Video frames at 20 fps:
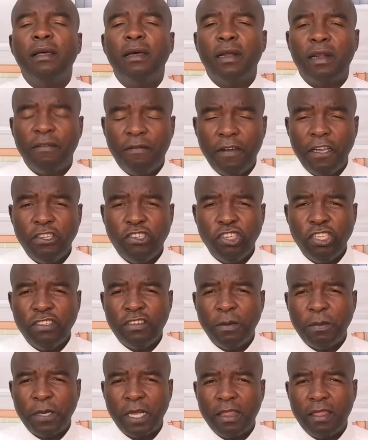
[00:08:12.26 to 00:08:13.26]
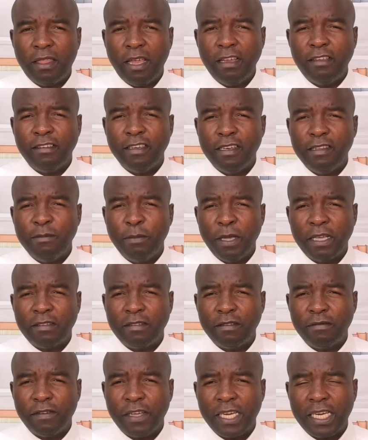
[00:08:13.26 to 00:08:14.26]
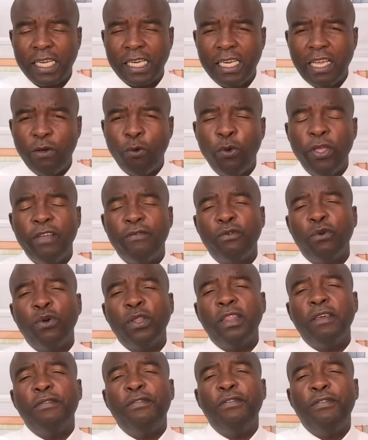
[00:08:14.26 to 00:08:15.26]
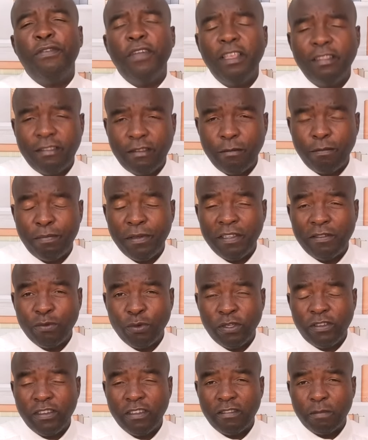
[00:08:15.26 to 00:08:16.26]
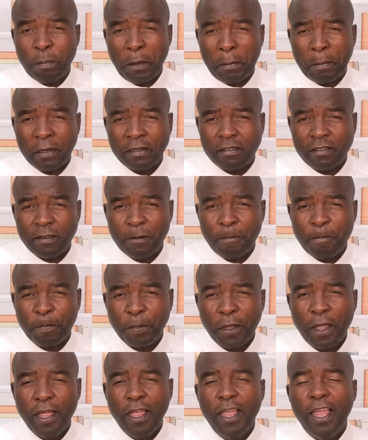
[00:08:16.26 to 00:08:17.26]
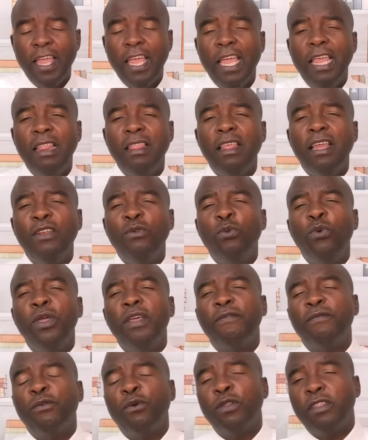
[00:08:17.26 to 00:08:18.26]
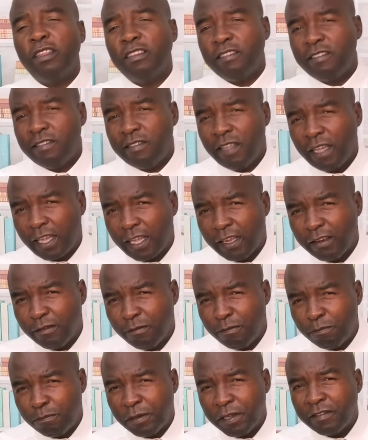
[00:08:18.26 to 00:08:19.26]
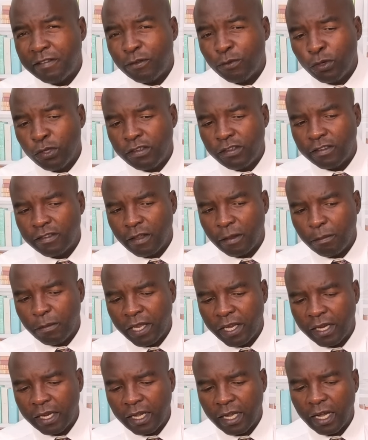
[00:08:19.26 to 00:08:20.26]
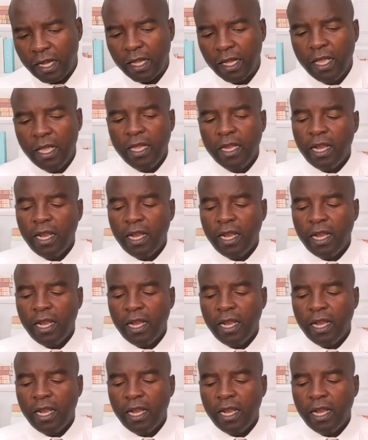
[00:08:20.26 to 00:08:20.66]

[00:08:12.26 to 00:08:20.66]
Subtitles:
Revelation chapter 13, it makes it very clear. We have got the first beast, which is papacy. And then we have got the second beast, which is America.